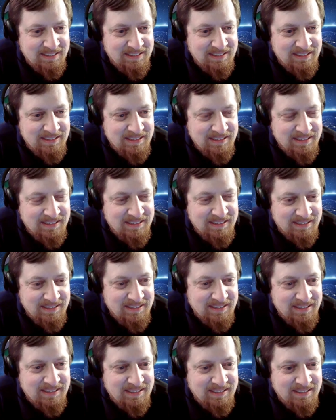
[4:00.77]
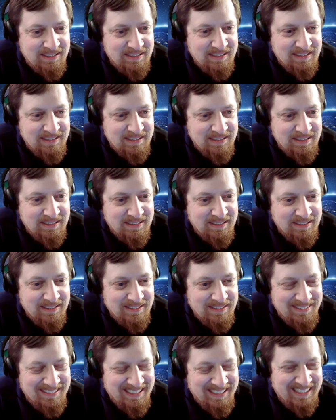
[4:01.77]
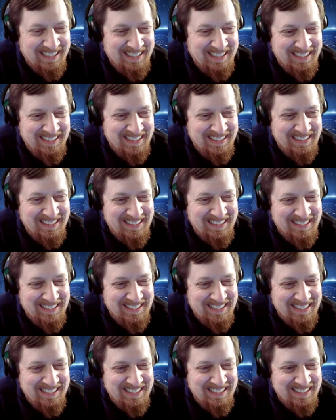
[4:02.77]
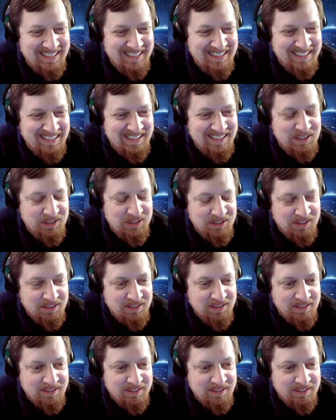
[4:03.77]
(silent)